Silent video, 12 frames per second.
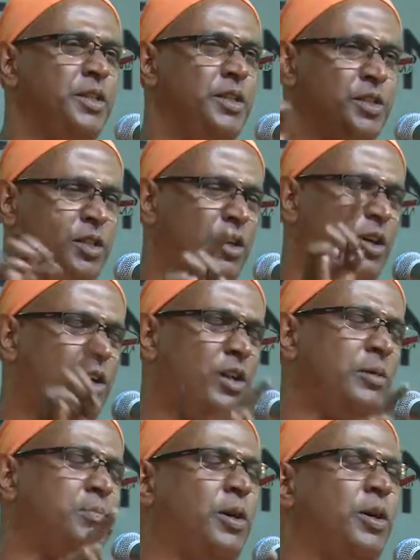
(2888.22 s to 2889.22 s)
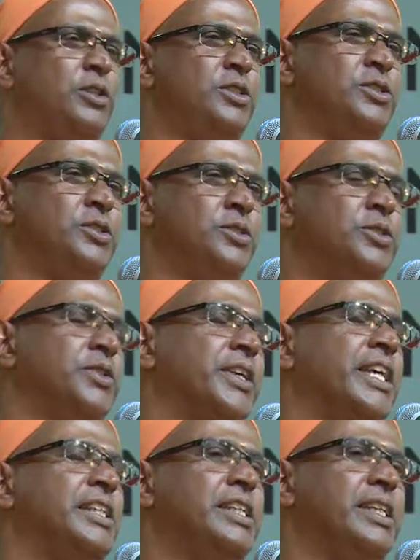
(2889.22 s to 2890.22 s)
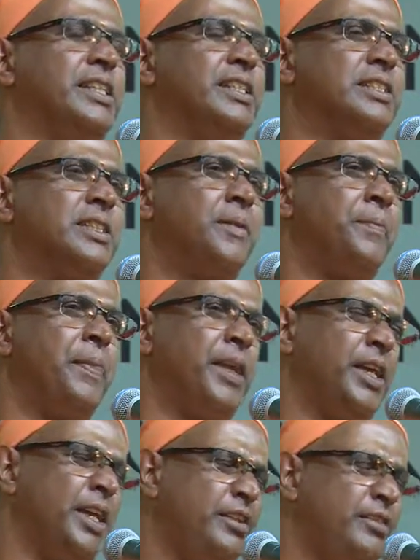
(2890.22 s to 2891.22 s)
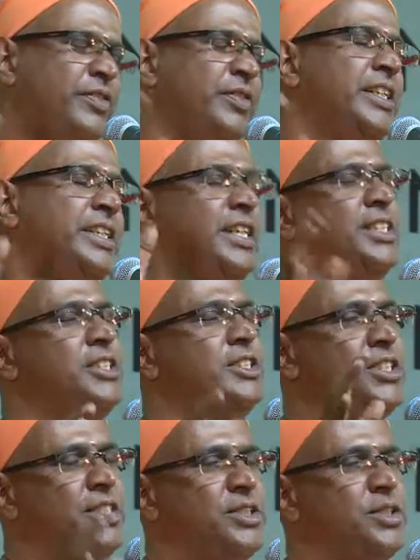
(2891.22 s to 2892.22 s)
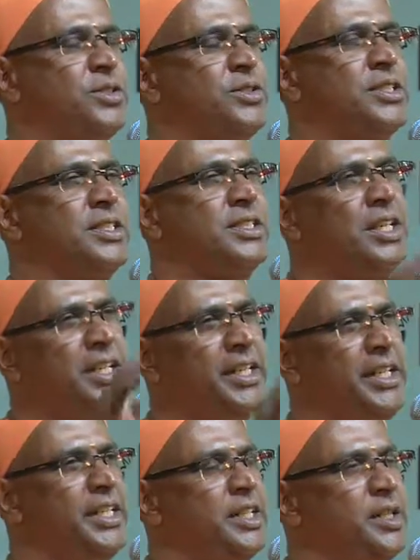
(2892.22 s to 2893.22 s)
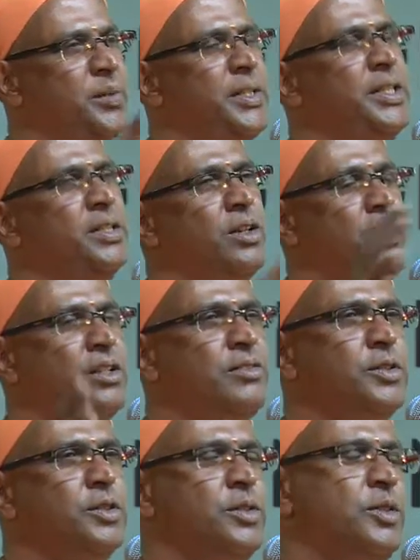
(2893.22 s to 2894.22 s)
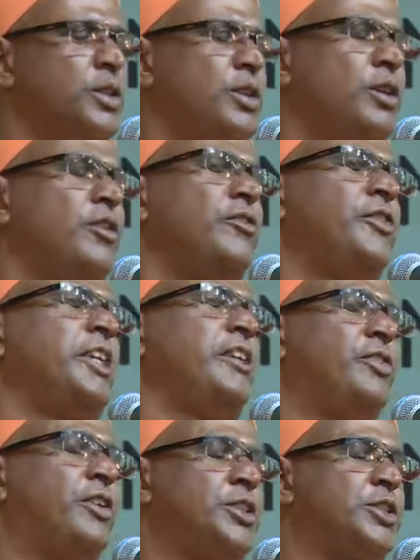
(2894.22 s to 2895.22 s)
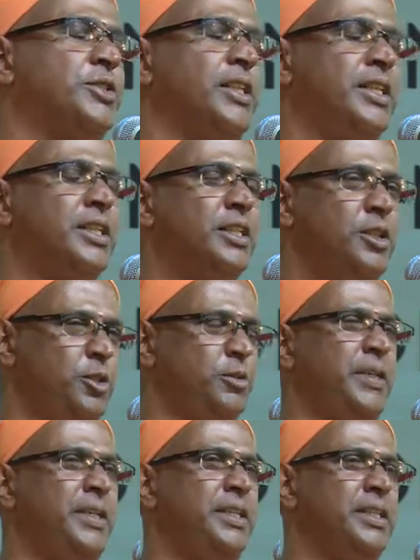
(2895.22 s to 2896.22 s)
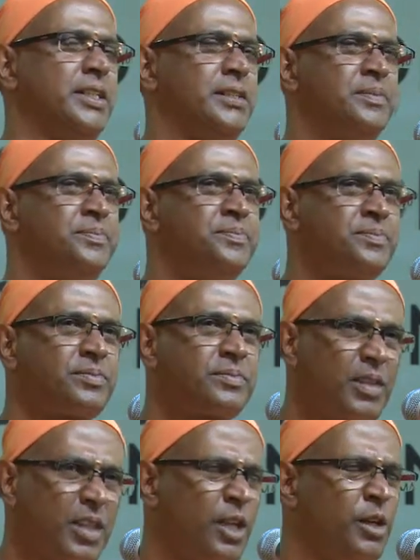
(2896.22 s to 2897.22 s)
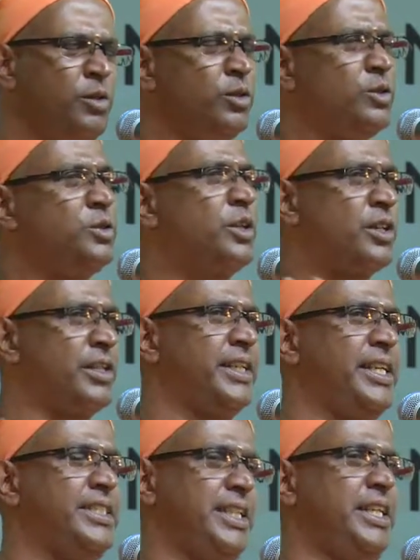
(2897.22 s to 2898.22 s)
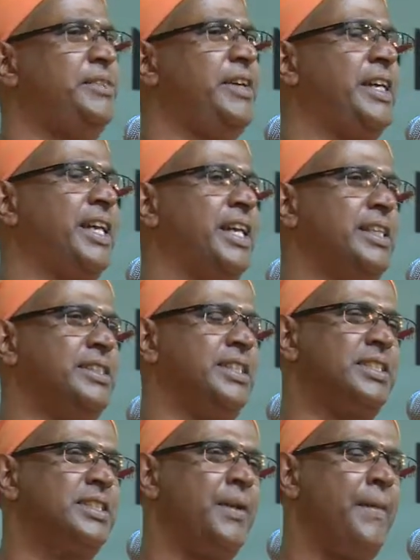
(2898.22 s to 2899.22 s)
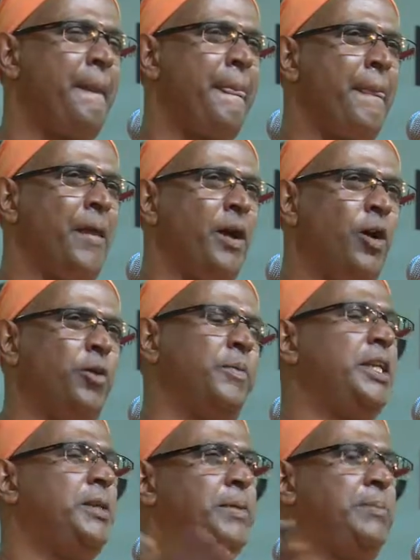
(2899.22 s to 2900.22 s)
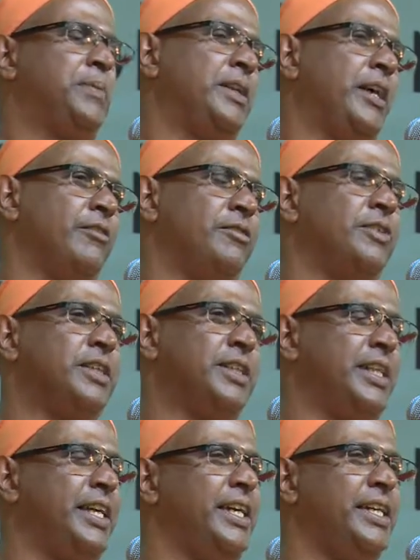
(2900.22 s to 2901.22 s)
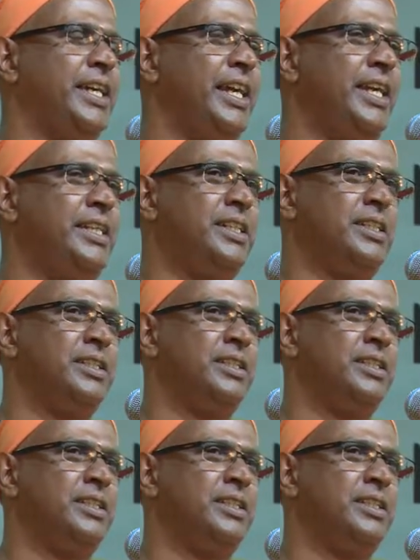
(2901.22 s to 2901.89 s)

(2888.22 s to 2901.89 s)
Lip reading: You are all born to do great things. Infinite energy resources are hidden within all of you. You are all very fortunate to be here. You know, to organize an event like this, how many people have worked day and night